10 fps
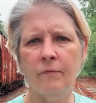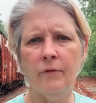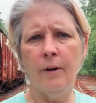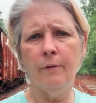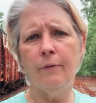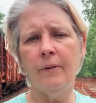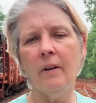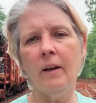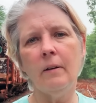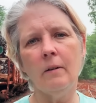You ever feel
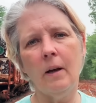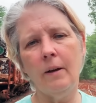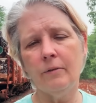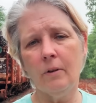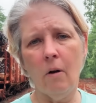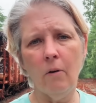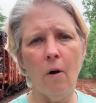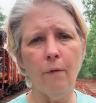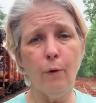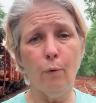like your life's gone
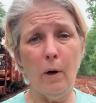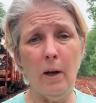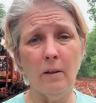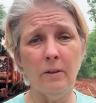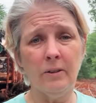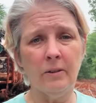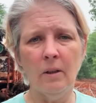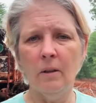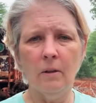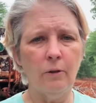off the rails,
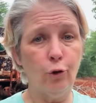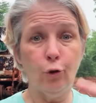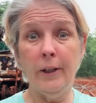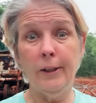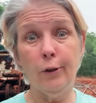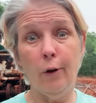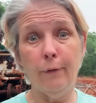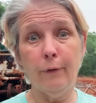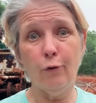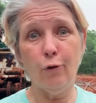trains
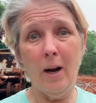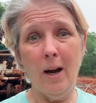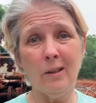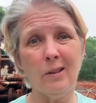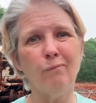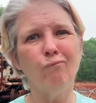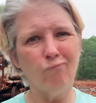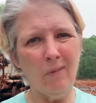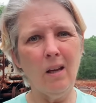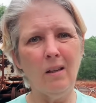off the tracks?
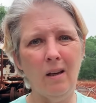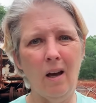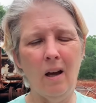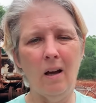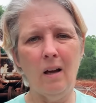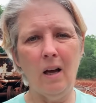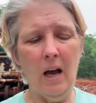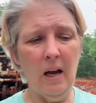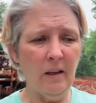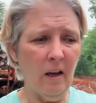Yeah,
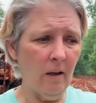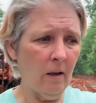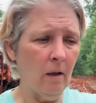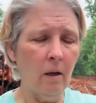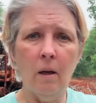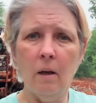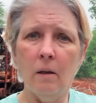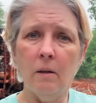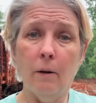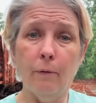I get it.
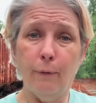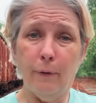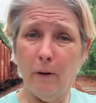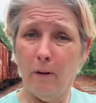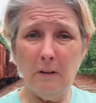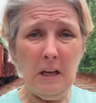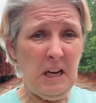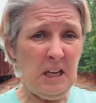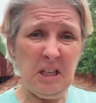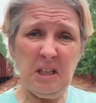You ever feel
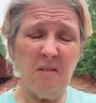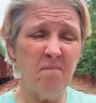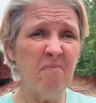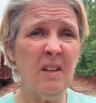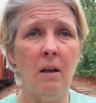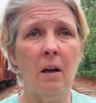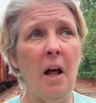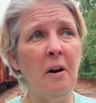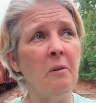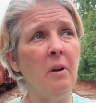like,
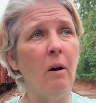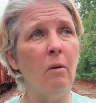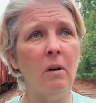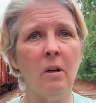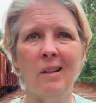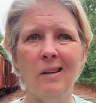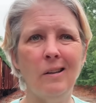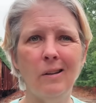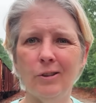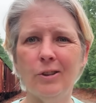I don't know,
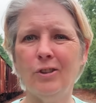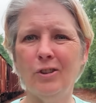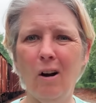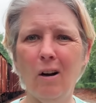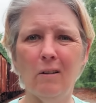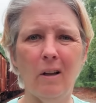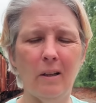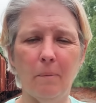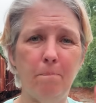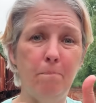you're stuck
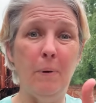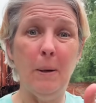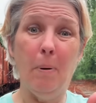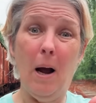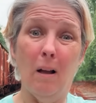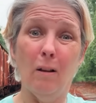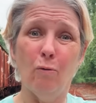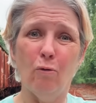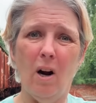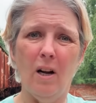like a big pile of
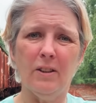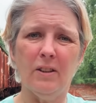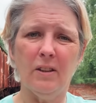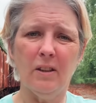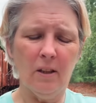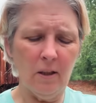rust?